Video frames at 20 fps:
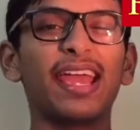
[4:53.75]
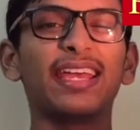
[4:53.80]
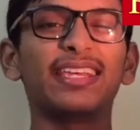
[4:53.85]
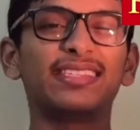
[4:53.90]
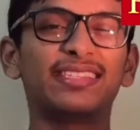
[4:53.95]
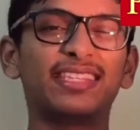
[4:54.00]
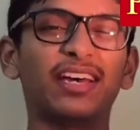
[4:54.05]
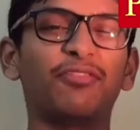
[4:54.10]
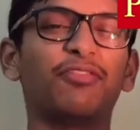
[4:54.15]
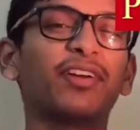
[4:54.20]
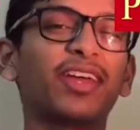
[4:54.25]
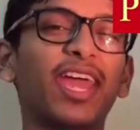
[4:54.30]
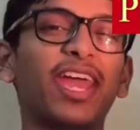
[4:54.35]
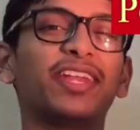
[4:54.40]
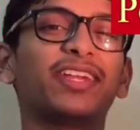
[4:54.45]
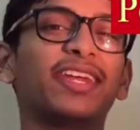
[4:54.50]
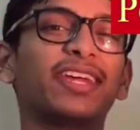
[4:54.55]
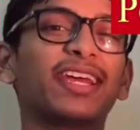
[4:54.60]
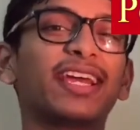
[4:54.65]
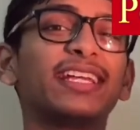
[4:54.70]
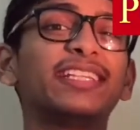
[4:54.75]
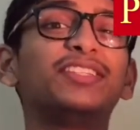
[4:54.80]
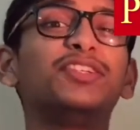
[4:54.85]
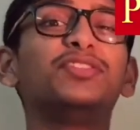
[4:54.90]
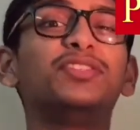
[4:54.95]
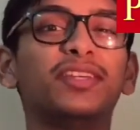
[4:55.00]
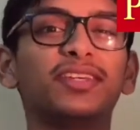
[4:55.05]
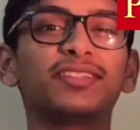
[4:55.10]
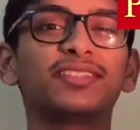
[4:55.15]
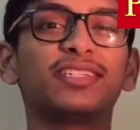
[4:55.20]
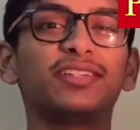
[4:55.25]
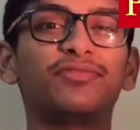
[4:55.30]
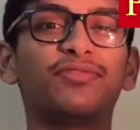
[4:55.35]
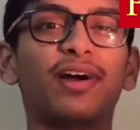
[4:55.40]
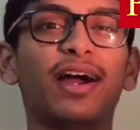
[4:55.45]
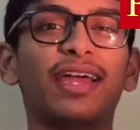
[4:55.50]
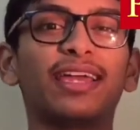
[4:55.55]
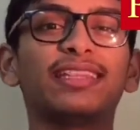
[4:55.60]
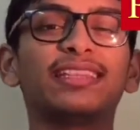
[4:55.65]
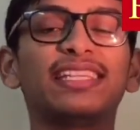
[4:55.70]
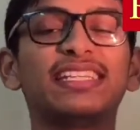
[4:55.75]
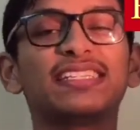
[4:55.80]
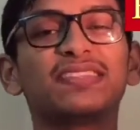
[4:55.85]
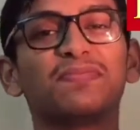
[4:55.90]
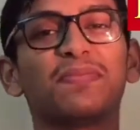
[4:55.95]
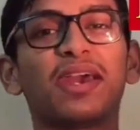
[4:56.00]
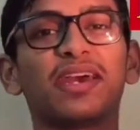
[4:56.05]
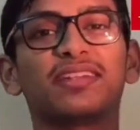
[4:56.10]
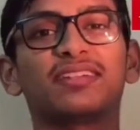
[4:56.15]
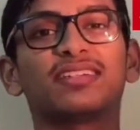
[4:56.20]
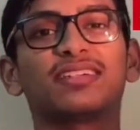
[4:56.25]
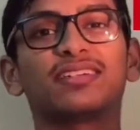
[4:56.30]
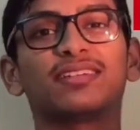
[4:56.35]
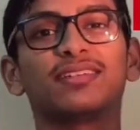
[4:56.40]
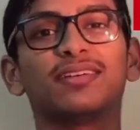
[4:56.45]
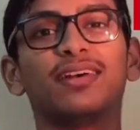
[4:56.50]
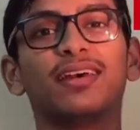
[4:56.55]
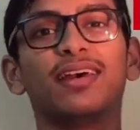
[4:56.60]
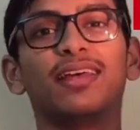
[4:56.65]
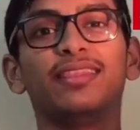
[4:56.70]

is suffocating to justify this matter.